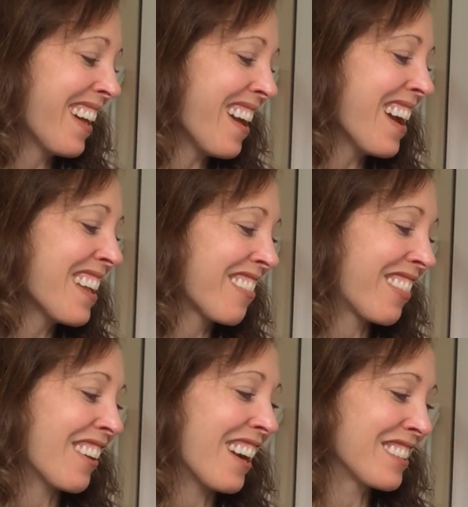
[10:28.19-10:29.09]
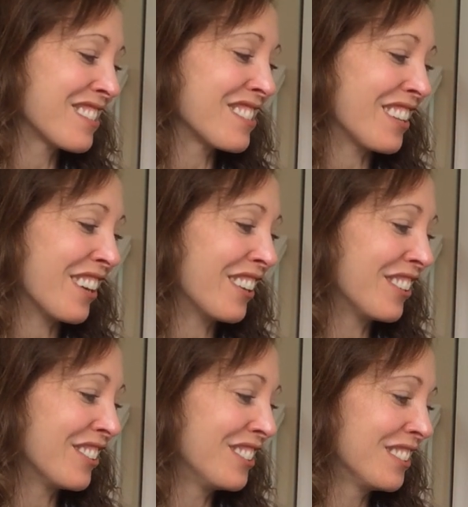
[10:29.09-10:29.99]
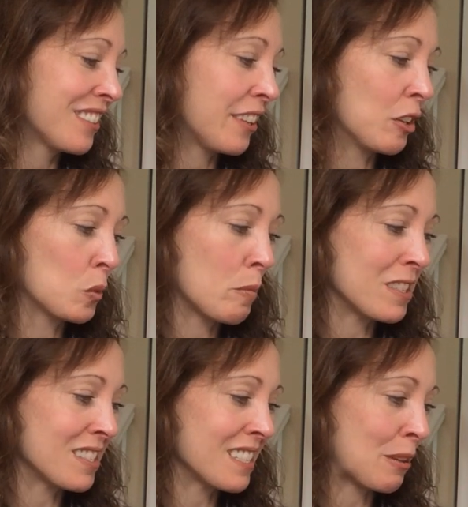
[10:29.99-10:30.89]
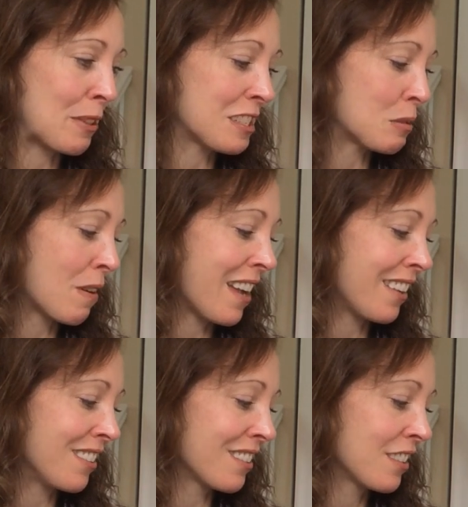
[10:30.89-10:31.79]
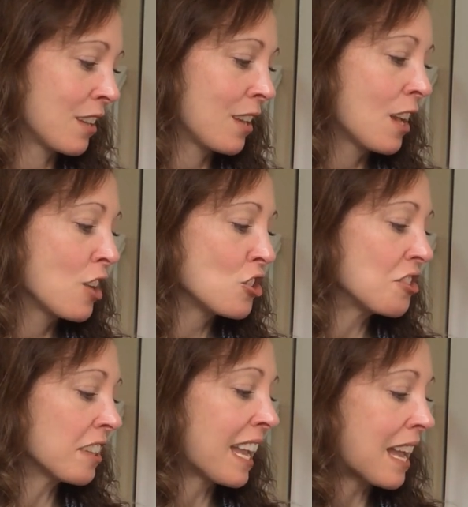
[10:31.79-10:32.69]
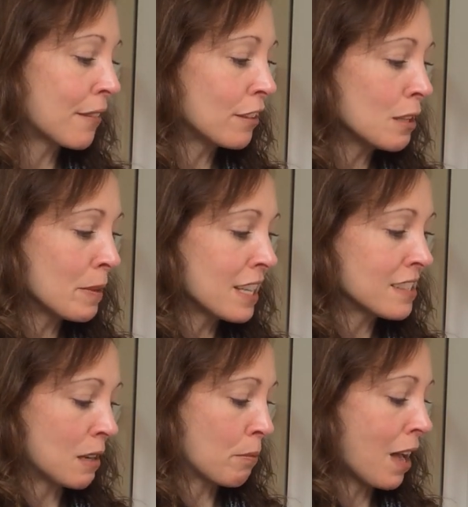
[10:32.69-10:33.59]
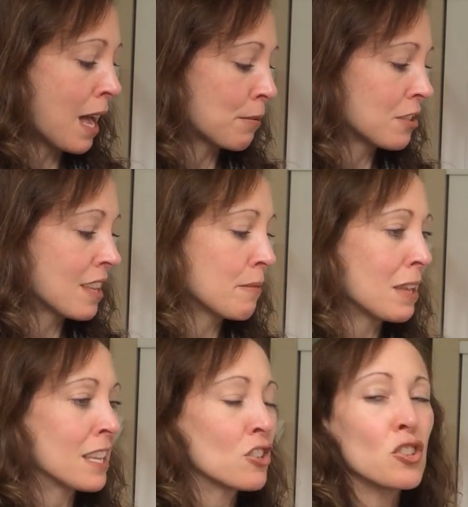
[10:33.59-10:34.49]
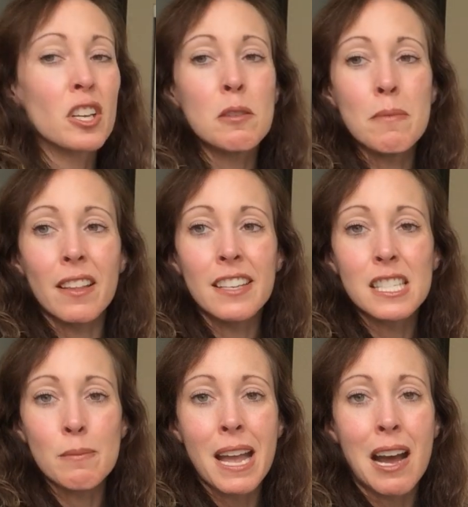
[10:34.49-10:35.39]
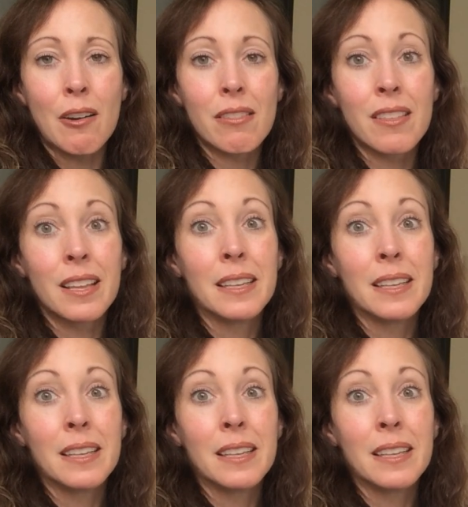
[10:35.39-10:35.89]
I thought so, the old woman said with a smile. She took a handful of beans and popped them into Camilla's mouth.